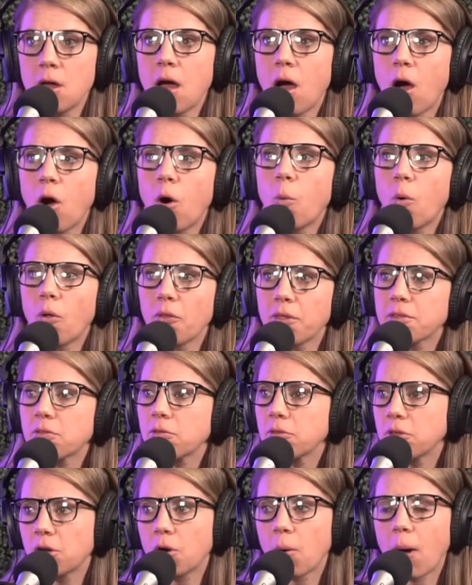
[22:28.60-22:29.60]
Oh, well, this,
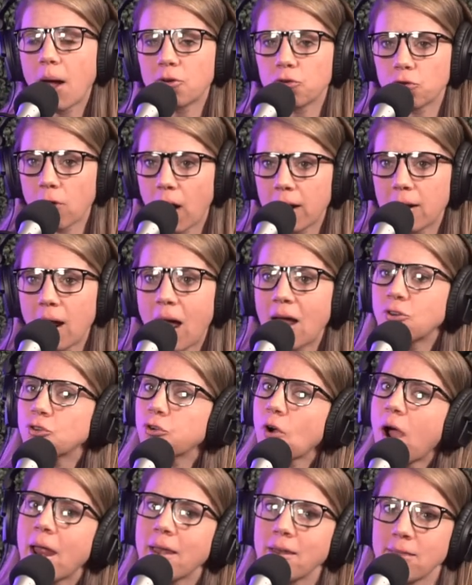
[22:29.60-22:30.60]
you know, I tried, I
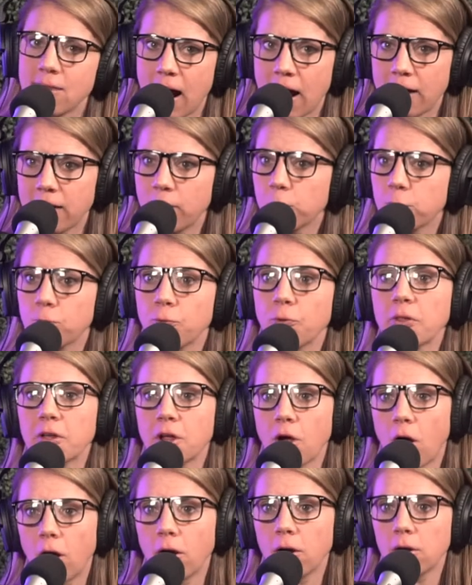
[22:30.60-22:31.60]
tried that. It was really
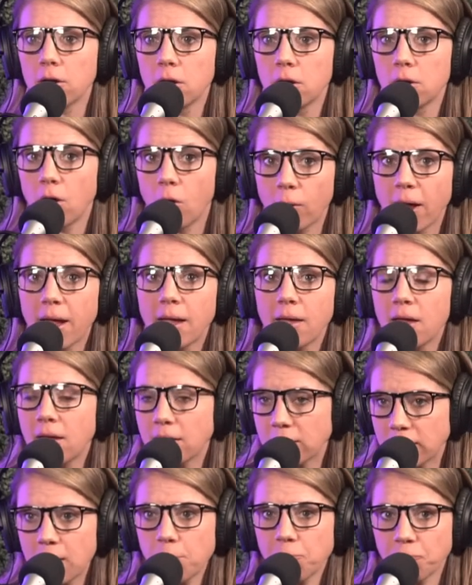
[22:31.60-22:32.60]
hard. Okay.
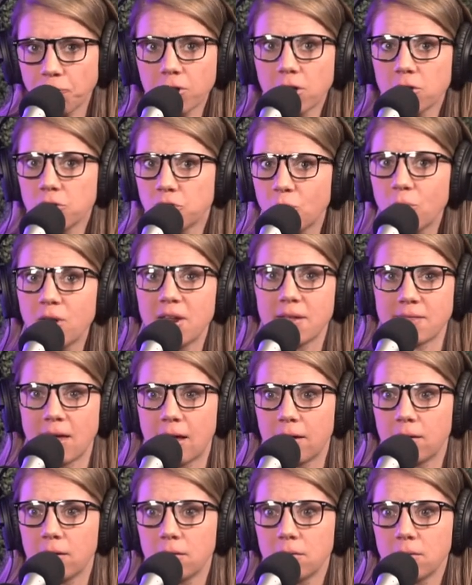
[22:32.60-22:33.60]
Keep freaking doing it
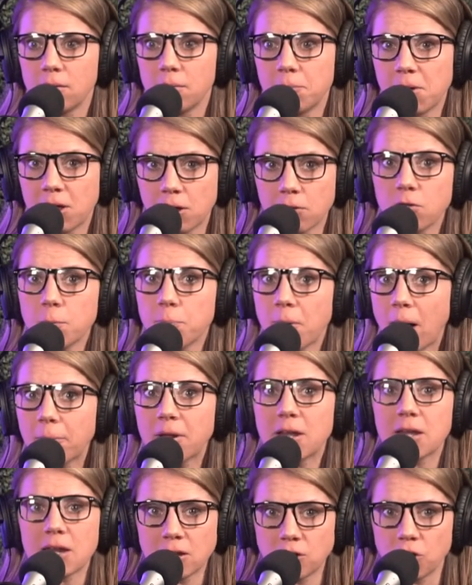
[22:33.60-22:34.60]
then, because you probably
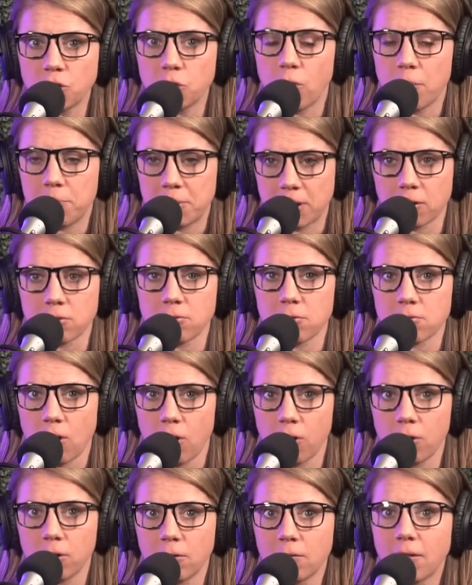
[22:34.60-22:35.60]
need to do it because it's
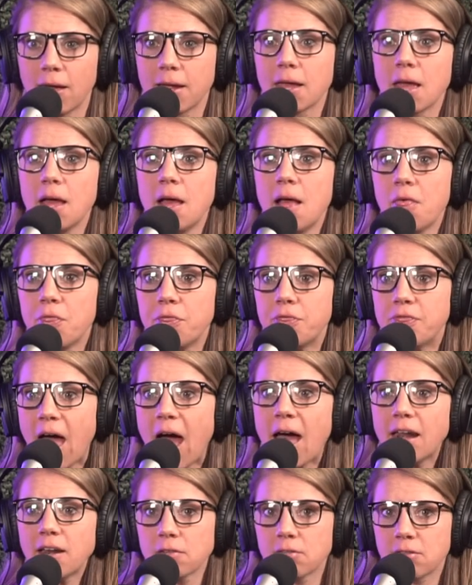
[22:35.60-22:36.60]
hard. Like
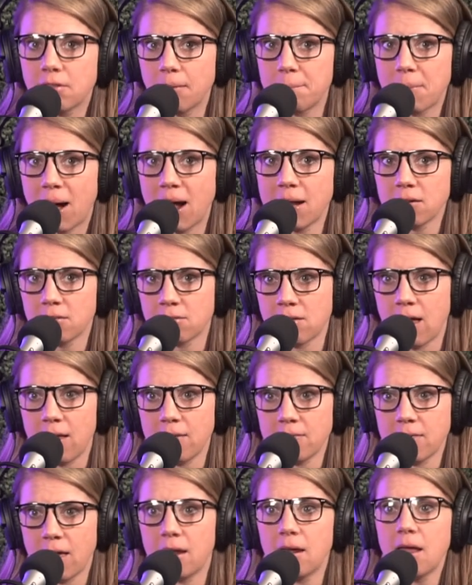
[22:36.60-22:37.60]
that is the mindset
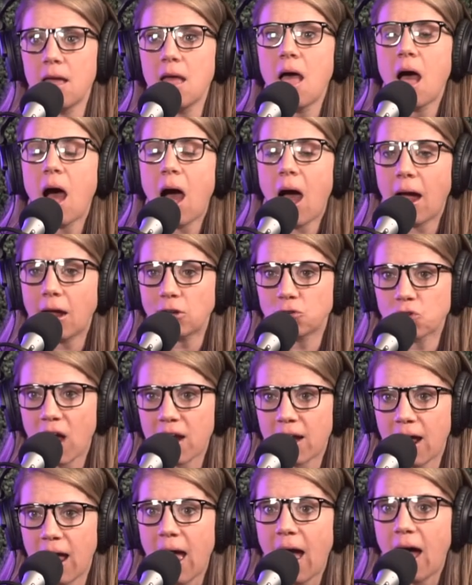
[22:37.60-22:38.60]
that I try
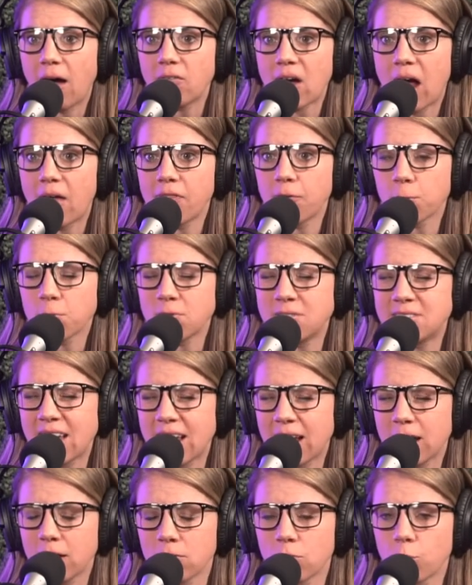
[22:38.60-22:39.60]
to have on those
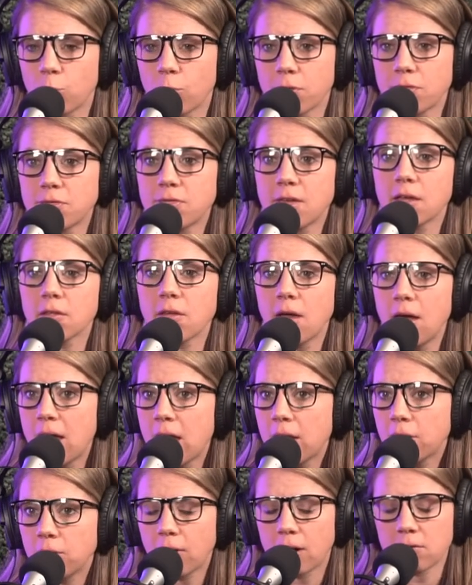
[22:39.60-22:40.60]
days where things,
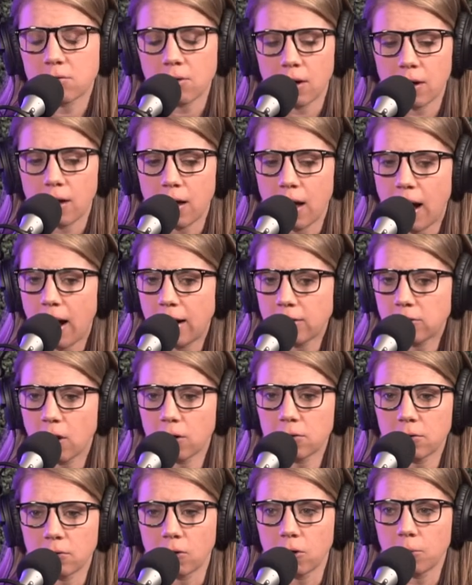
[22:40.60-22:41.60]
you guys, I
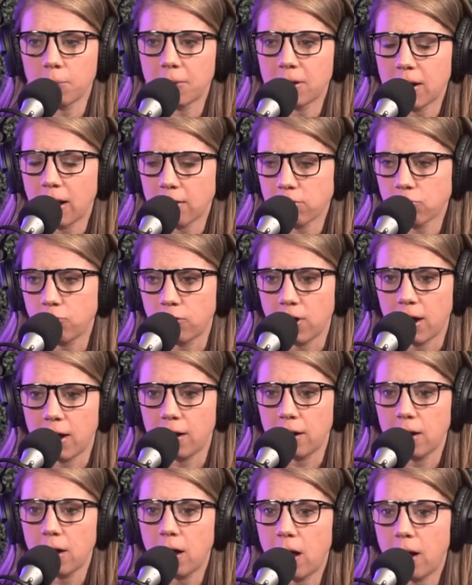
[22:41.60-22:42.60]
talked a little bit
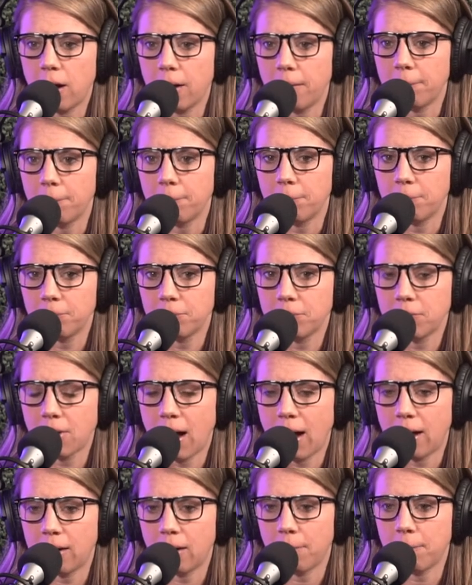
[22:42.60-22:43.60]
yesterday um,
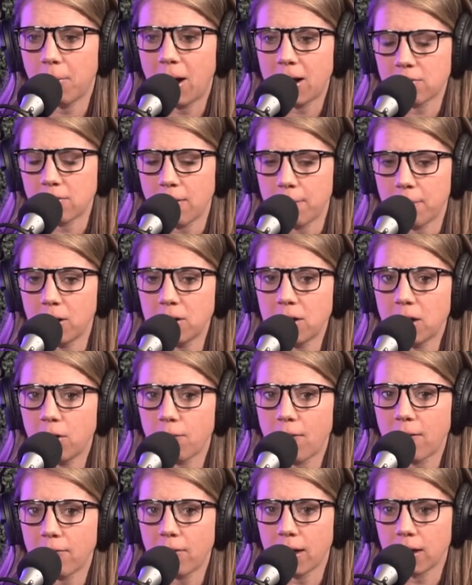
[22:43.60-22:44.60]
on a Mindset Monday
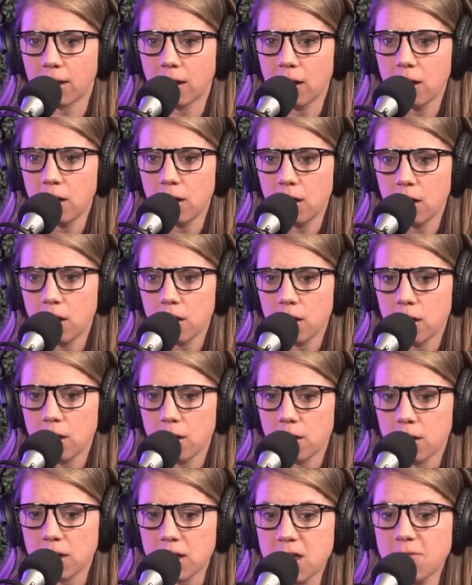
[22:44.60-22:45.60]
around like,
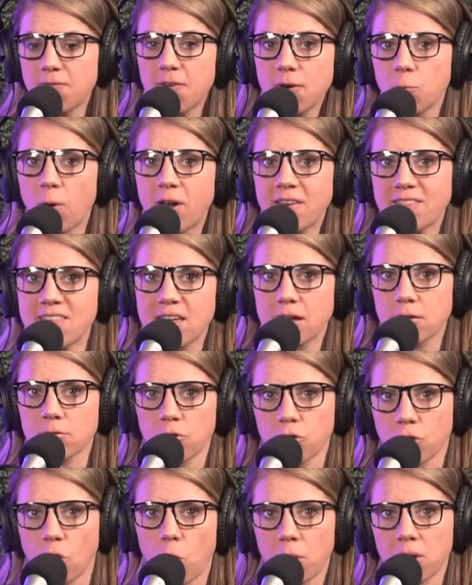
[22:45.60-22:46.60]
even when things
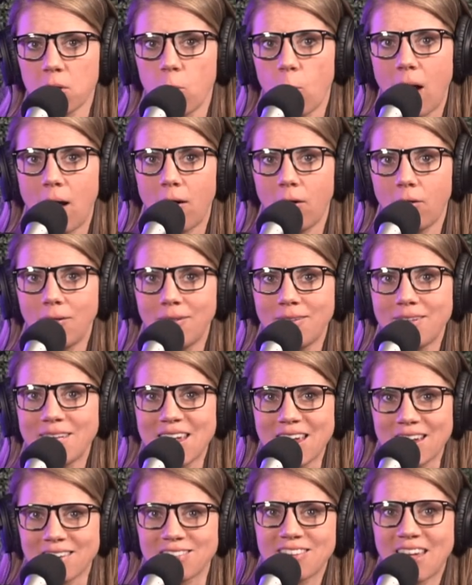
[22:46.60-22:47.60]
are going well,
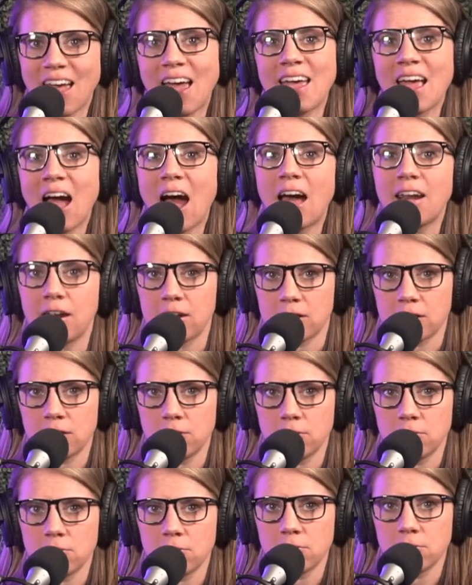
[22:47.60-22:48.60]
it's chaotic.
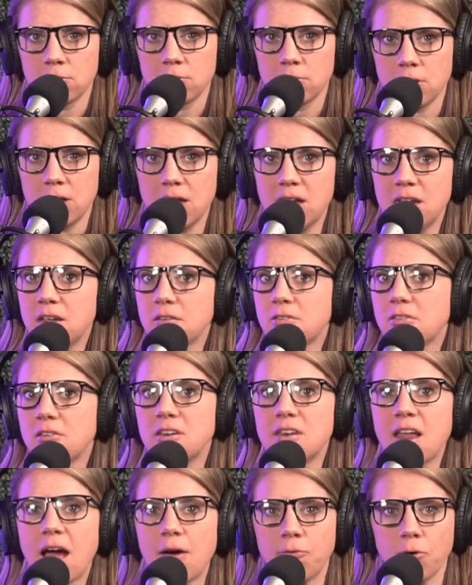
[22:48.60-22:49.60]
It is
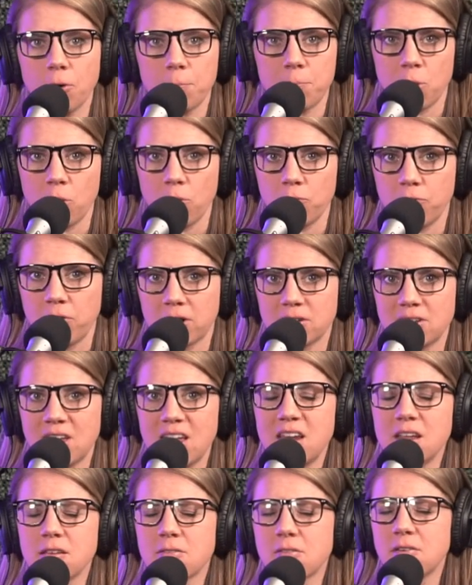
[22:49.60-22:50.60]
never perfect.
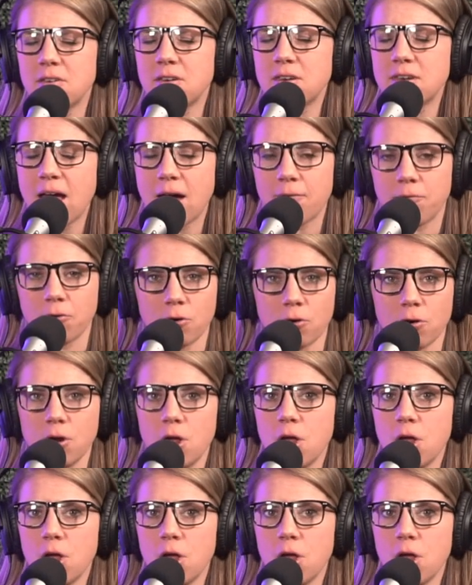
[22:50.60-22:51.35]
It is never,